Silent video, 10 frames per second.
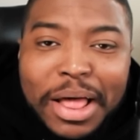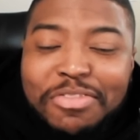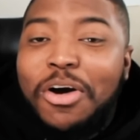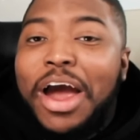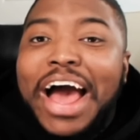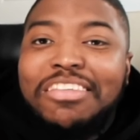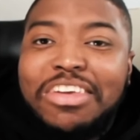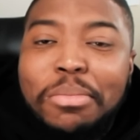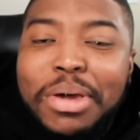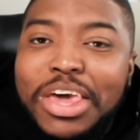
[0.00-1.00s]
If you're
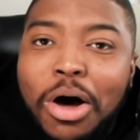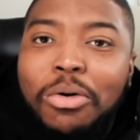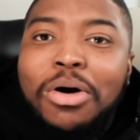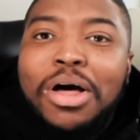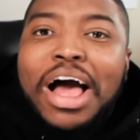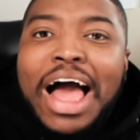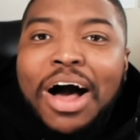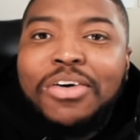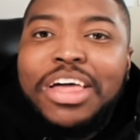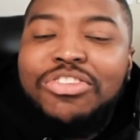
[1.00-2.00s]
asking me, yo,
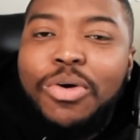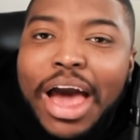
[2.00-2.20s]
how could you